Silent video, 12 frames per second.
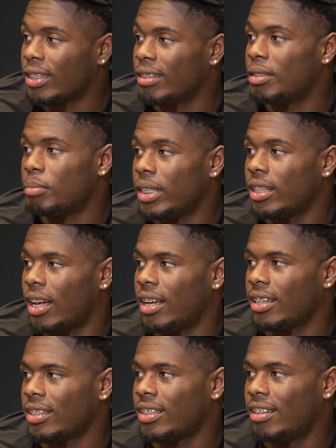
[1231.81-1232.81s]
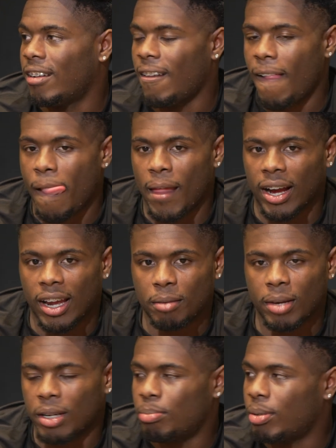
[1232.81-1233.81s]
gonna come to me. Like I gotta
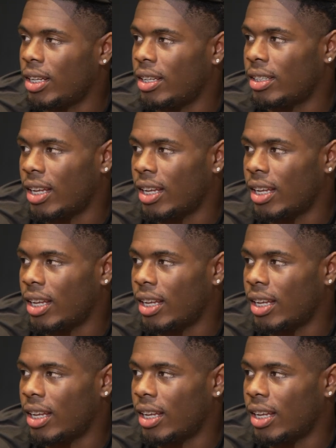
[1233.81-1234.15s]
make a play.